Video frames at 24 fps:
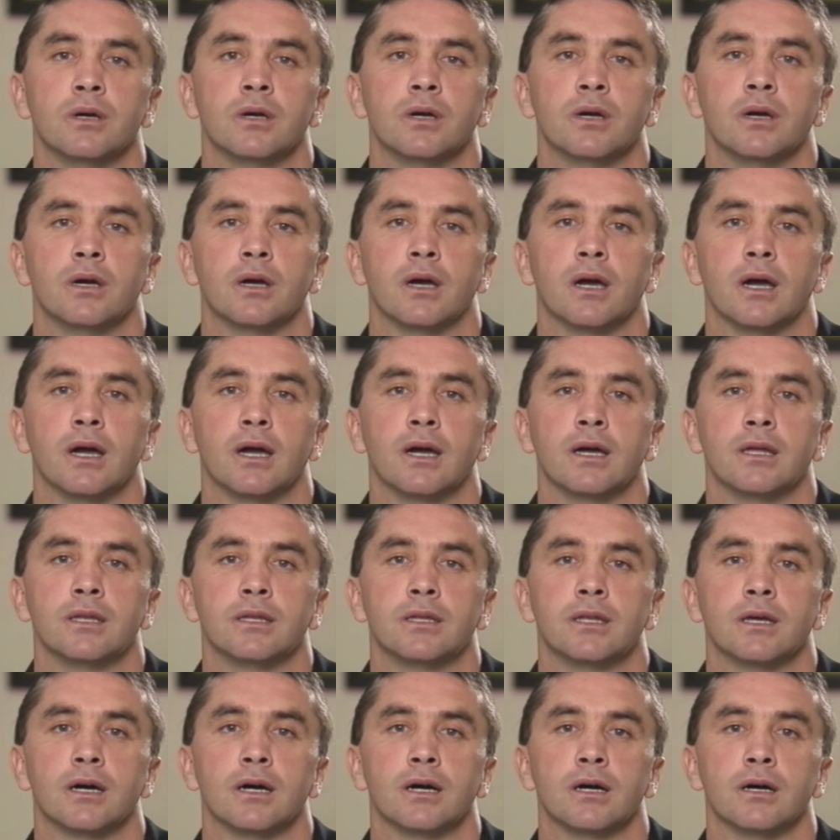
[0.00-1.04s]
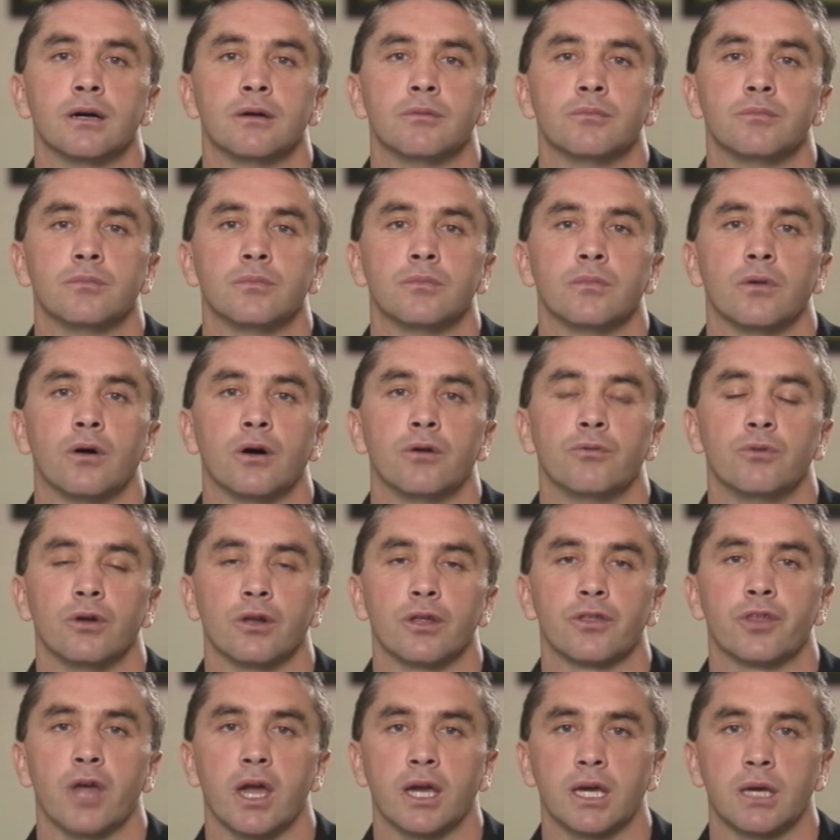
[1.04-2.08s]
and uh, I really
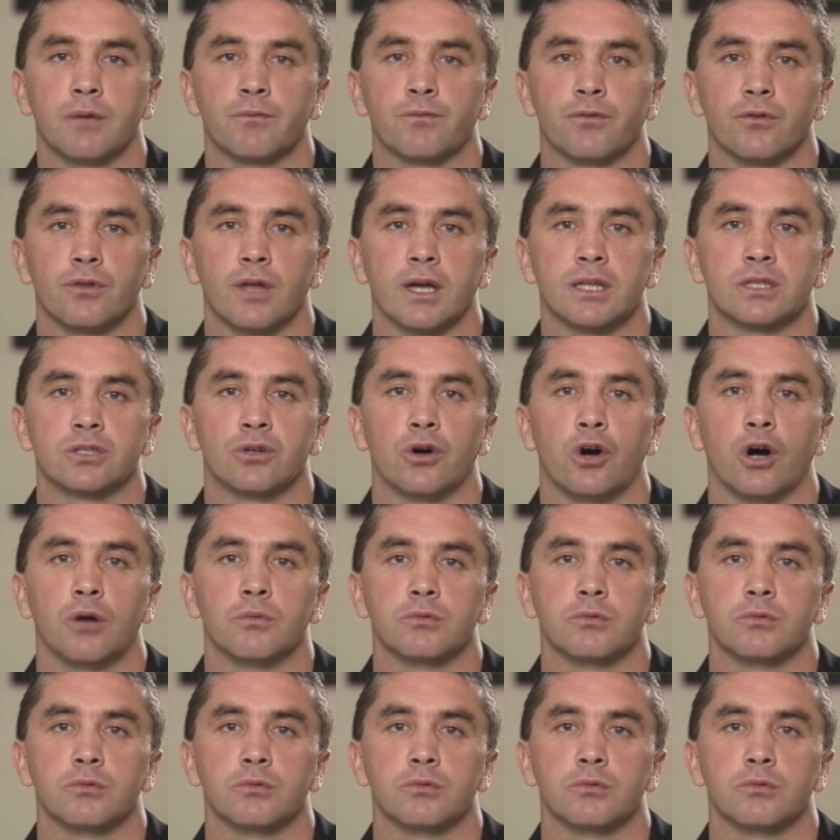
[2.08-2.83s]
thank him for that time.